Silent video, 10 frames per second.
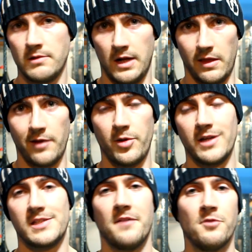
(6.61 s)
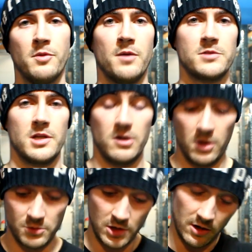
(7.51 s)
Now then everybody, it's Dan from
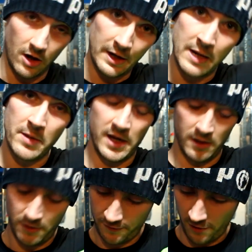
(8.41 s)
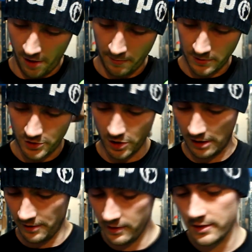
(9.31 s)
homephysique.com. So I got an email from
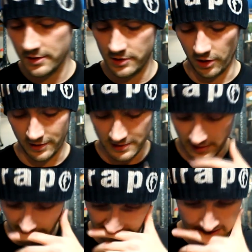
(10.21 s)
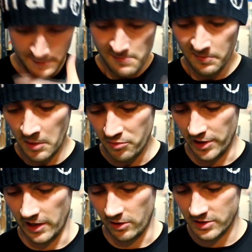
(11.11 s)
John. John is a
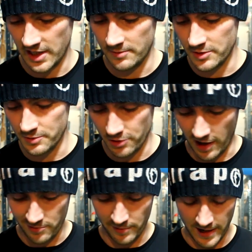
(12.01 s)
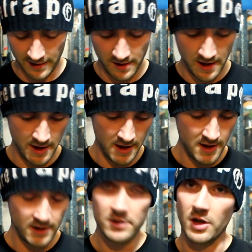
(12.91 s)
pretty long time subscriber of mine,
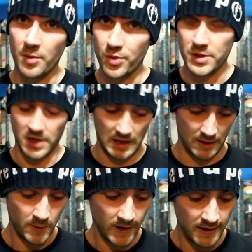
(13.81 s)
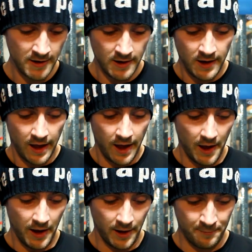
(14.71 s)
so I appreciate that,
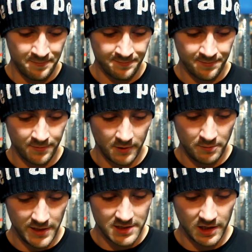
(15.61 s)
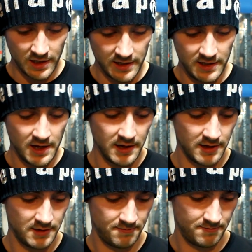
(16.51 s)
mate. Basically,
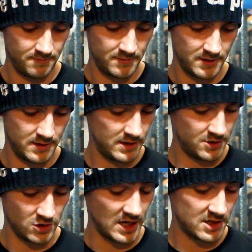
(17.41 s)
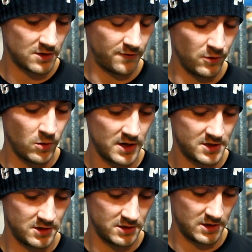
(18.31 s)
he's just asked a few
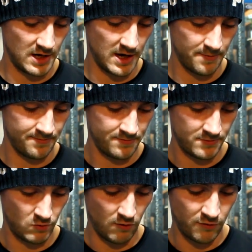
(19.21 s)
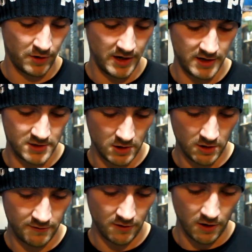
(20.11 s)
questions. There's about 3 here to
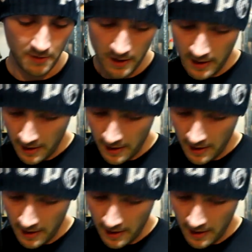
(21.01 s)
go for.